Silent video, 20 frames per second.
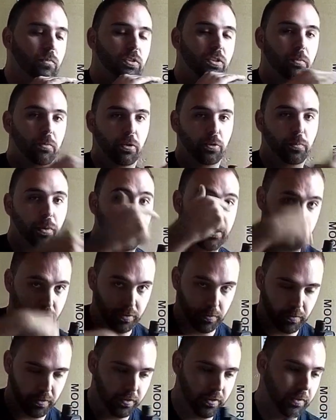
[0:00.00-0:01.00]
Some goes past,
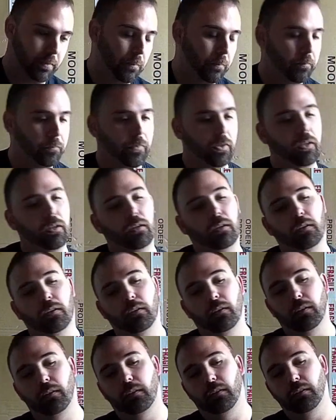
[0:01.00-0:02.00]
some goes in.
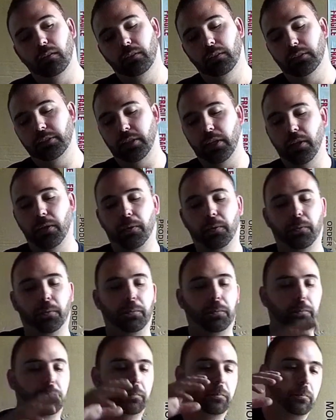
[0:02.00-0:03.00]

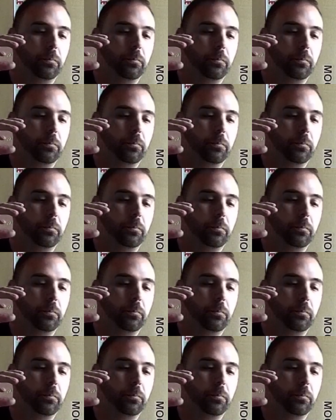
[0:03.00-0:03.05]
So